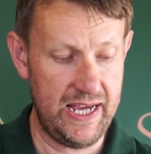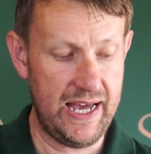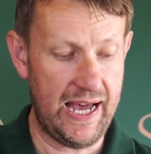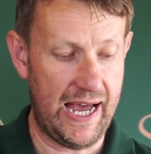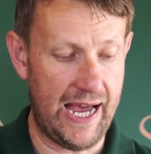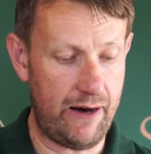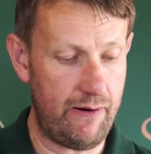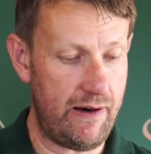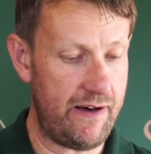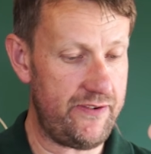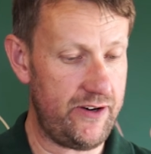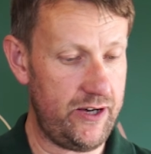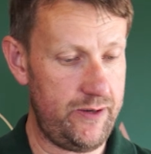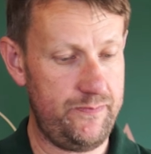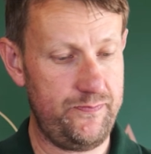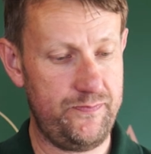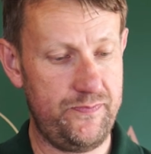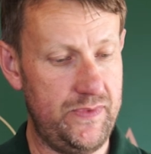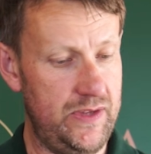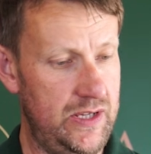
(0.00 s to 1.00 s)
However,
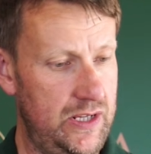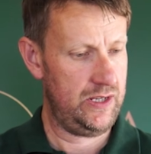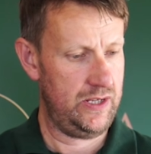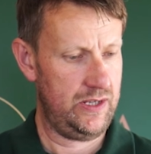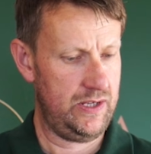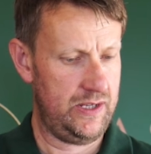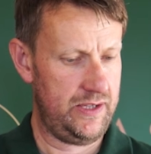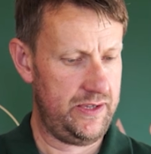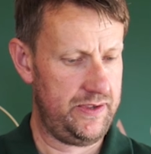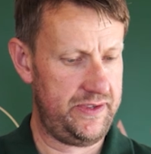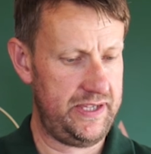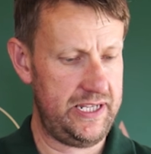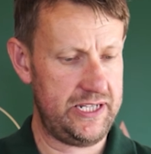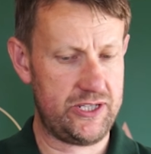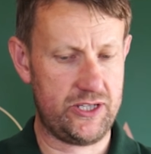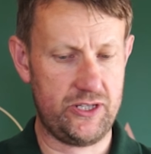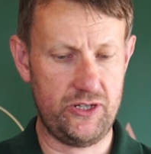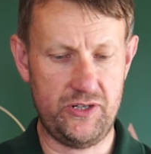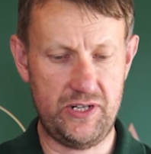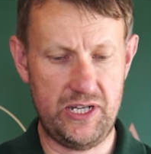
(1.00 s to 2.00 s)
this
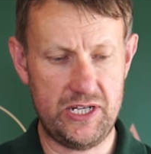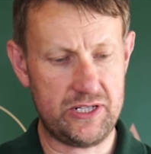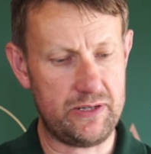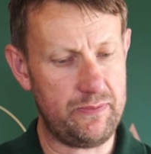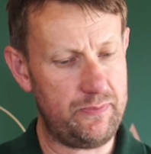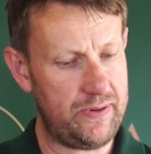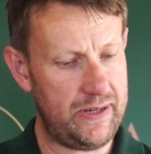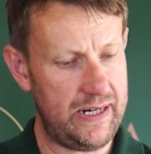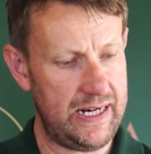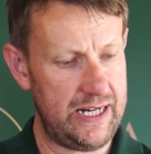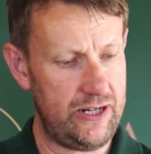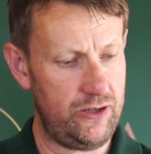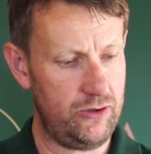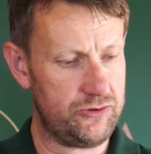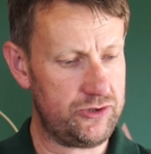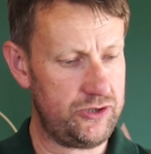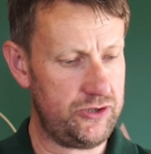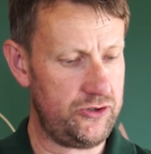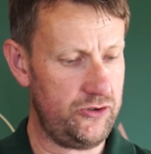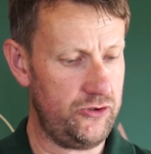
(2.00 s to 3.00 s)
gun is completely
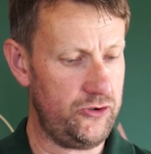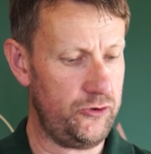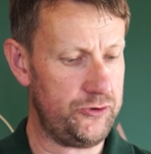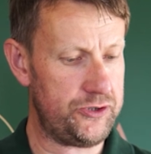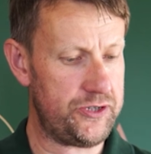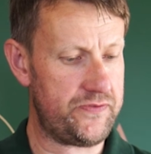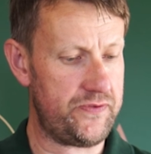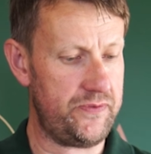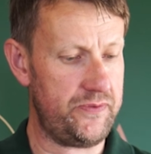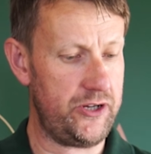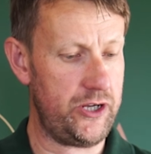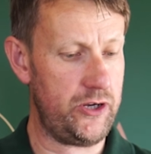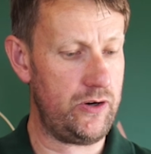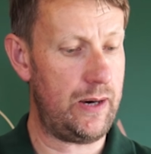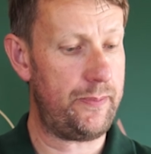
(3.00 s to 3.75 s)
unaltered from new,